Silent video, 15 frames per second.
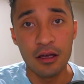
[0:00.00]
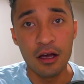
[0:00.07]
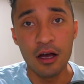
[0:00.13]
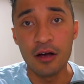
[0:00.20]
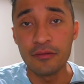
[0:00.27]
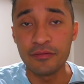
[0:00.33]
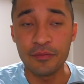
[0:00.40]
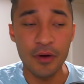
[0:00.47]

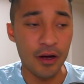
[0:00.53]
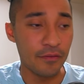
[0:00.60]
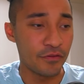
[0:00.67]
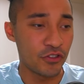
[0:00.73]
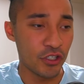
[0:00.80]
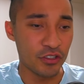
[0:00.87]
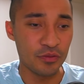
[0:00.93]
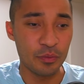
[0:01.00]
of
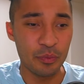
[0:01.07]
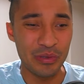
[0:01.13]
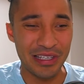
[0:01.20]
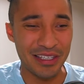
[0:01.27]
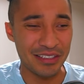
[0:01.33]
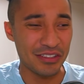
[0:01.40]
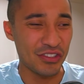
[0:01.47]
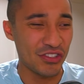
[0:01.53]
just
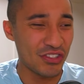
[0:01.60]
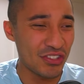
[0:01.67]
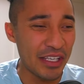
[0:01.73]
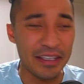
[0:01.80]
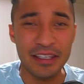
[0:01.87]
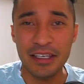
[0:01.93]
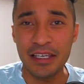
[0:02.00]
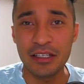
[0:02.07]
being
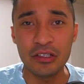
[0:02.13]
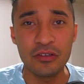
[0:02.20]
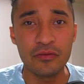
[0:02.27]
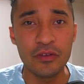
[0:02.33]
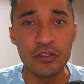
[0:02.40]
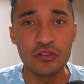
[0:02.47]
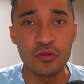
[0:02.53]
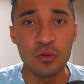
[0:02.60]
sick
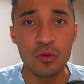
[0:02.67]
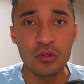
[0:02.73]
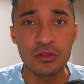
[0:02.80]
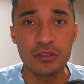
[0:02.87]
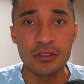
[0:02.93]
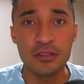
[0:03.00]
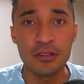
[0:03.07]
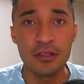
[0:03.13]

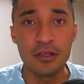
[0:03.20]
individuals.